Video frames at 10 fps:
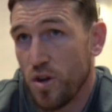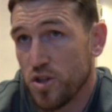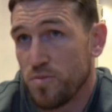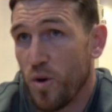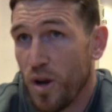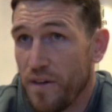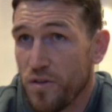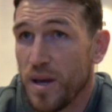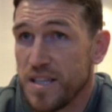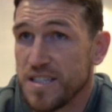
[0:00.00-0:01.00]
not a small
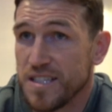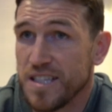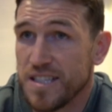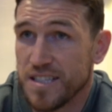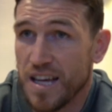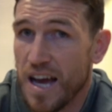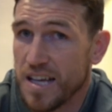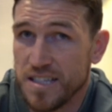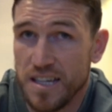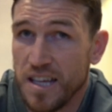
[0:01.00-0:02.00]
heavyweight, he's a decent
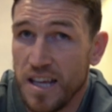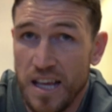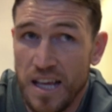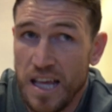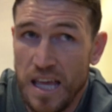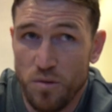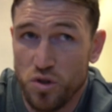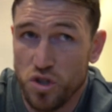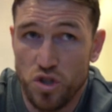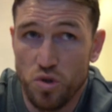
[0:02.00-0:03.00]
size, and he
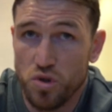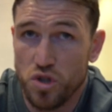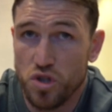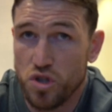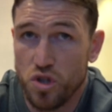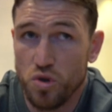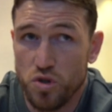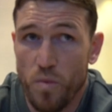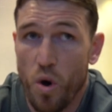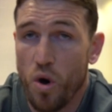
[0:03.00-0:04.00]
was just too
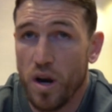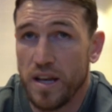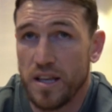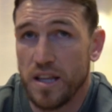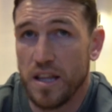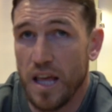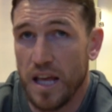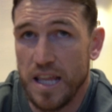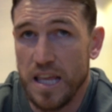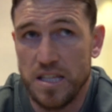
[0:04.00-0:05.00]
small, and
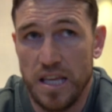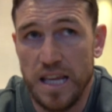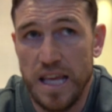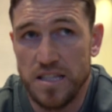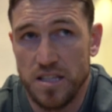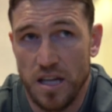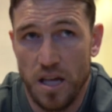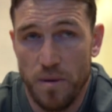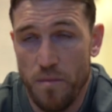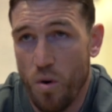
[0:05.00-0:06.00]
I think he needed a
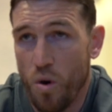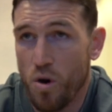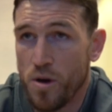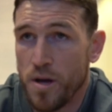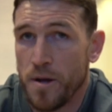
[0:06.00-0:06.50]
little bit more